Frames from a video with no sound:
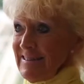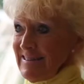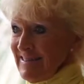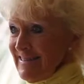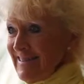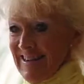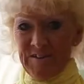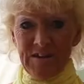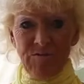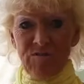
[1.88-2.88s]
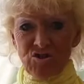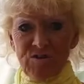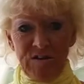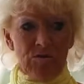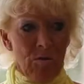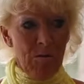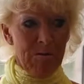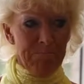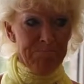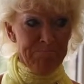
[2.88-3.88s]
And then you rush the front and go,
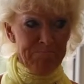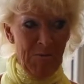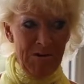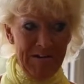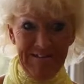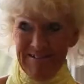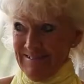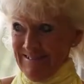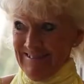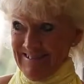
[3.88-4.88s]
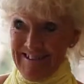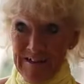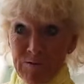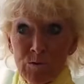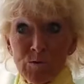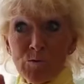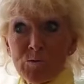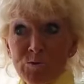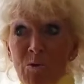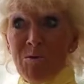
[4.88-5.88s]
boing! And then,
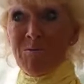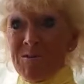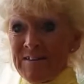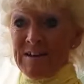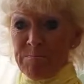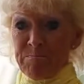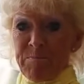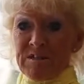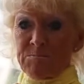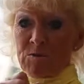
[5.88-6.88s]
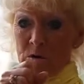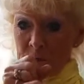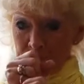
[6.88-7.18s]
ding! And then a person would go,